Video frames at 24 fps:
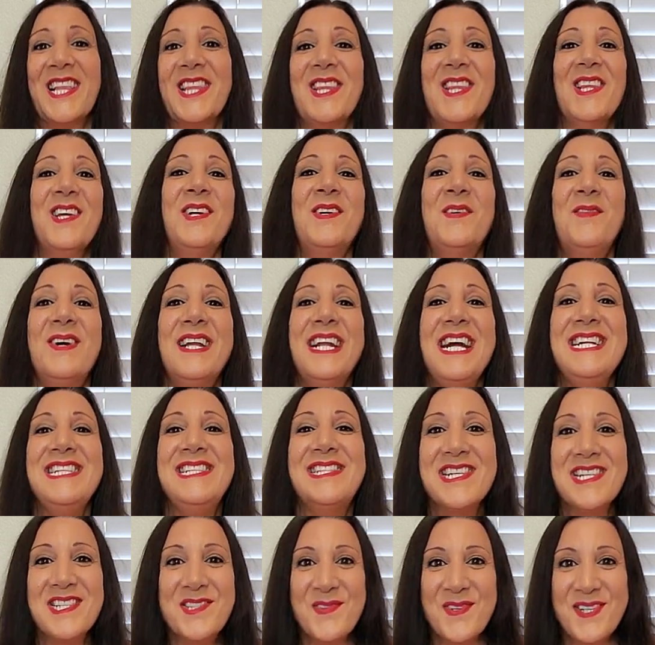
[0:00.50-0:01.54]
Look what I
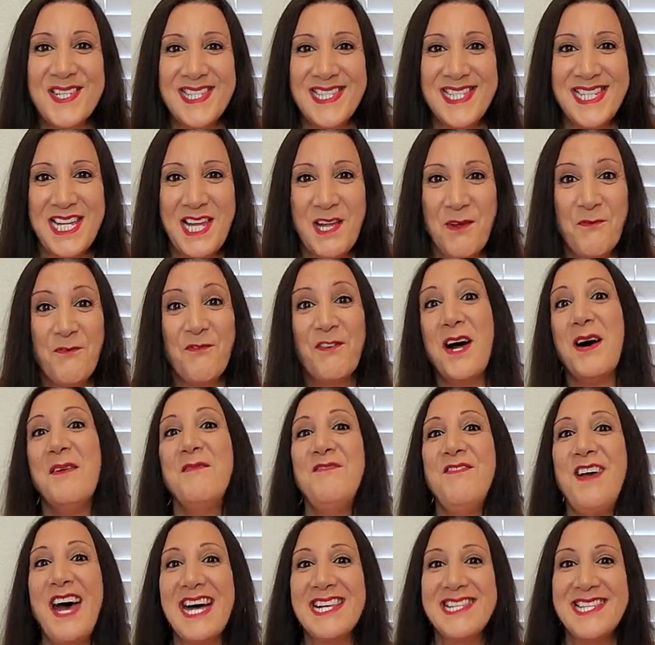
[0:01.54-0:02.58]
just received
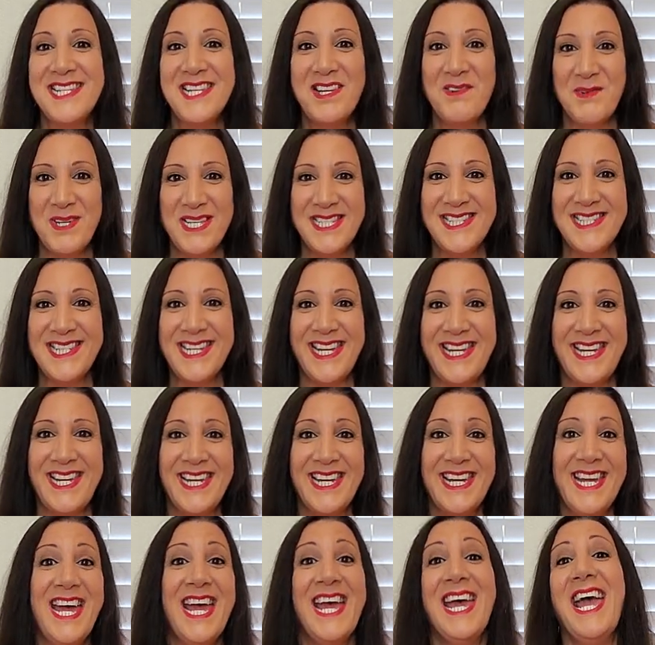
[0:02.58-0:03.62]
from Vaci
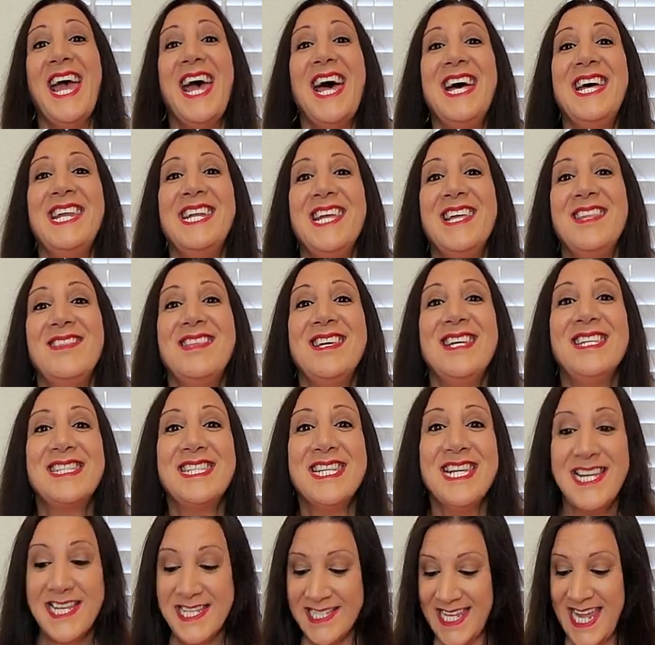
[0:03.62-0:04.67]
Whiskey. And this
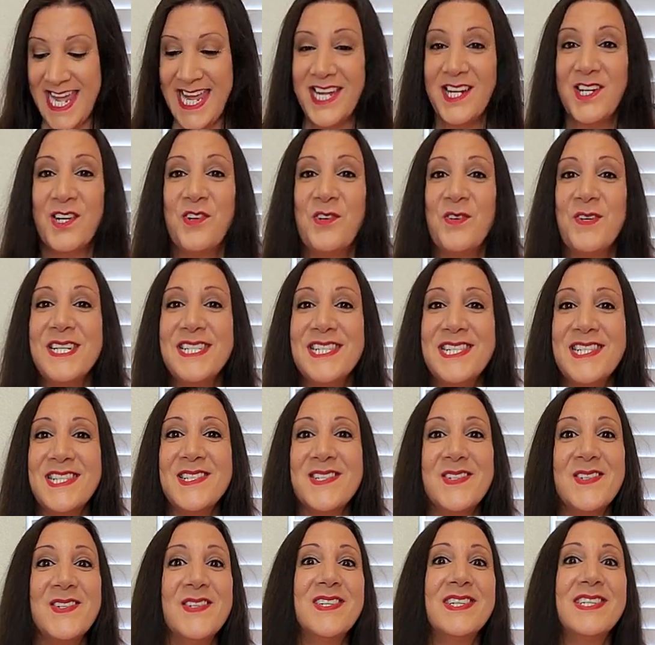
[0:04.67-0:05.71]
is a
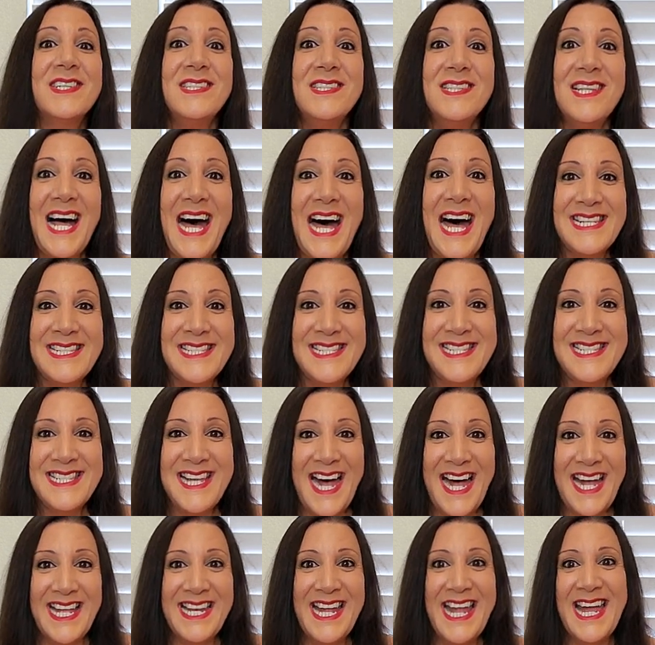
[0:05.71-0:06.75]
crystal glass
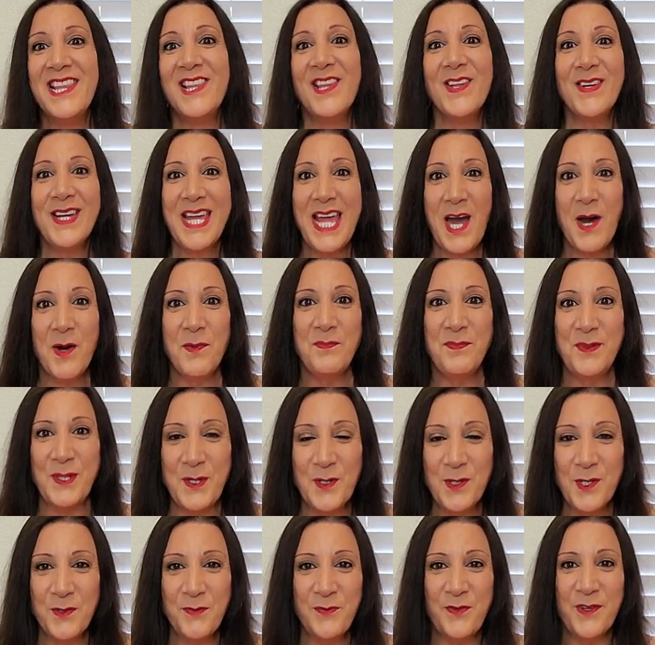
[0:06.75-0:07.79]
set. And look how
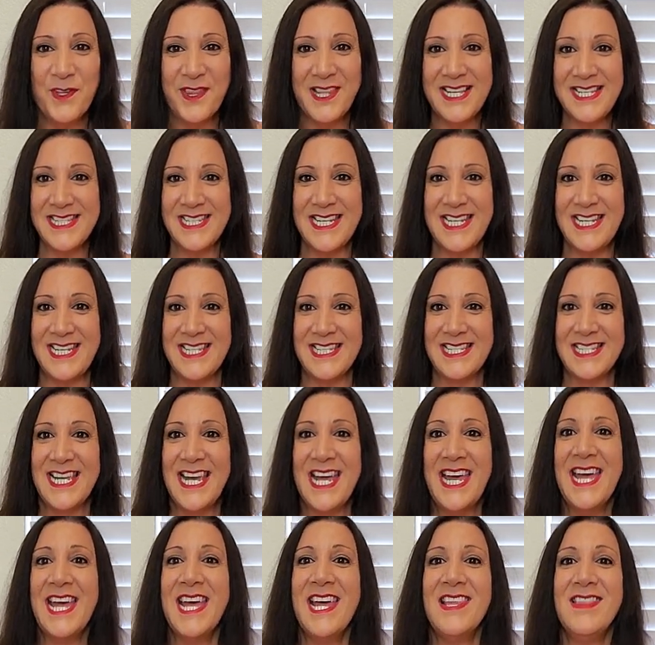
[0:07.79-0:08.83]
beautiful this is.
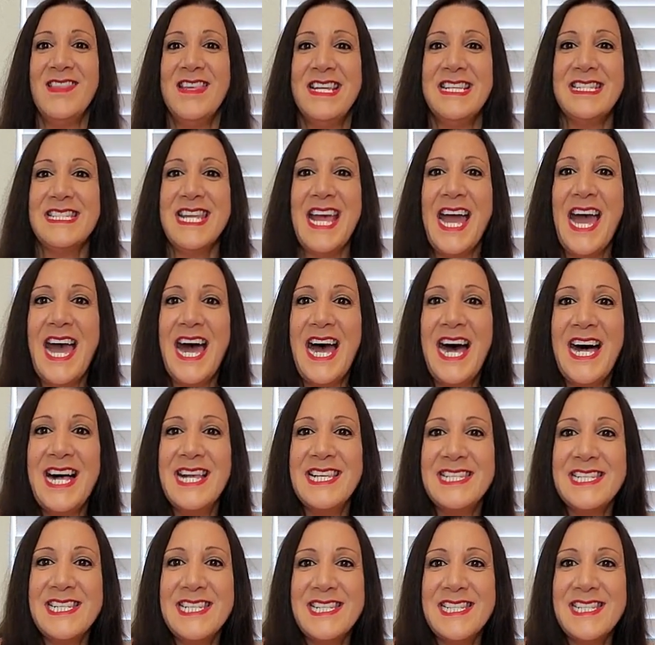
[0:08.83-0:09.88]
This
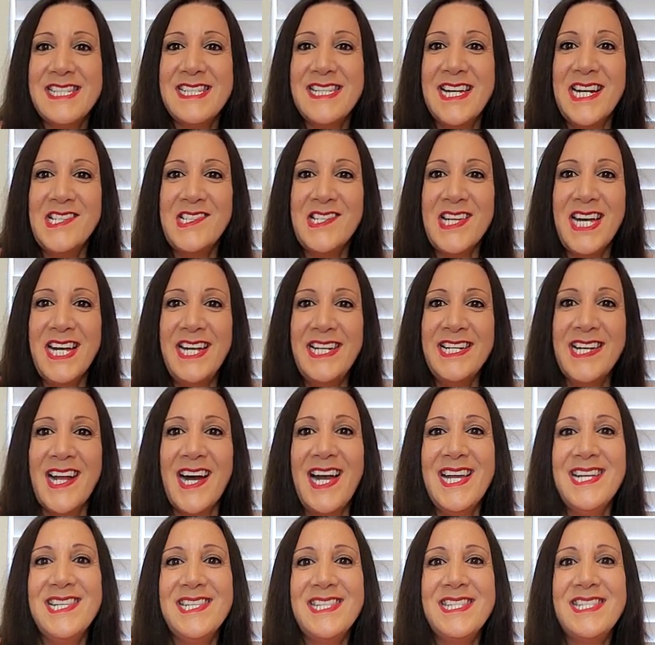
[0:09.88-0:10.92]
has such a
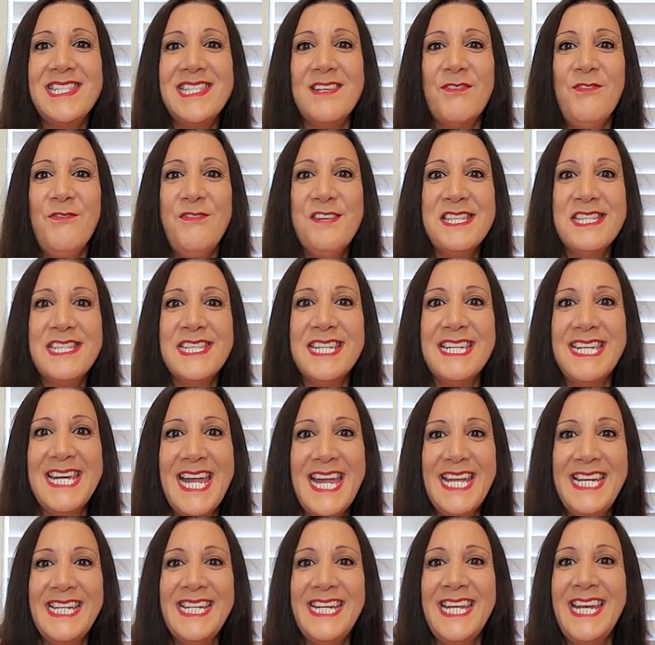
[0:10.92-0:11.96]
nice,
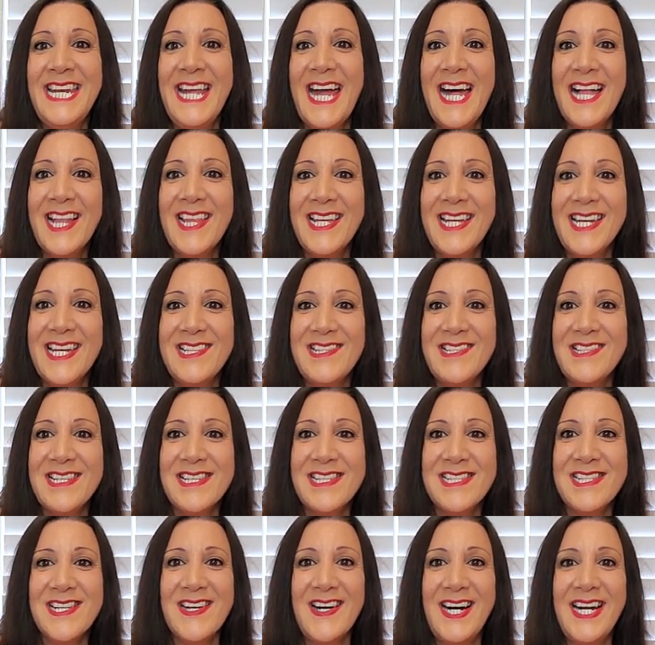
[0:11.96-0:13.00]
sophisticated, and elegant
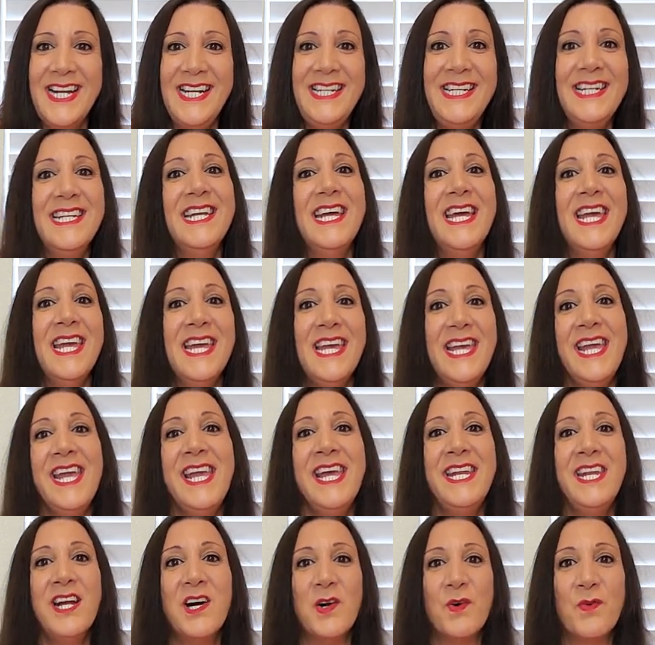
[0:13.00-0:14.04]
design
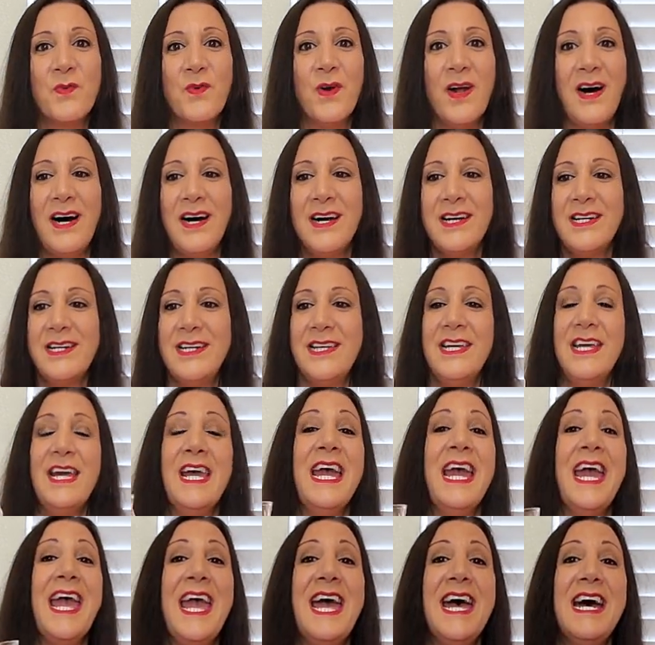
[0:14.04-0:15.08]
in rock.
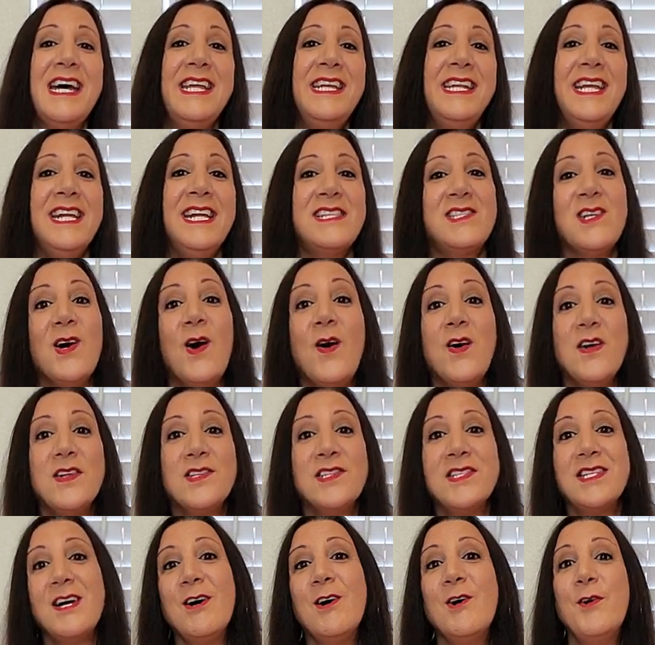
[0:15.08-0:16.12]
And it's
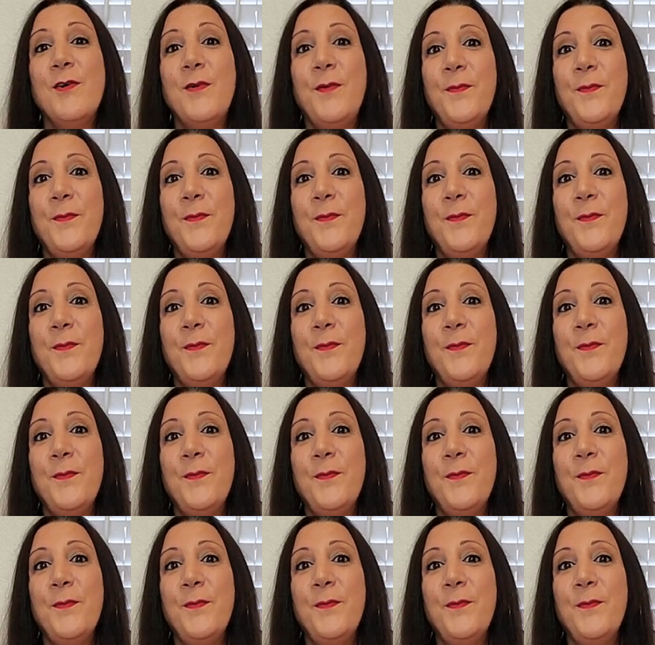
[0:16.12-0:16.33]
also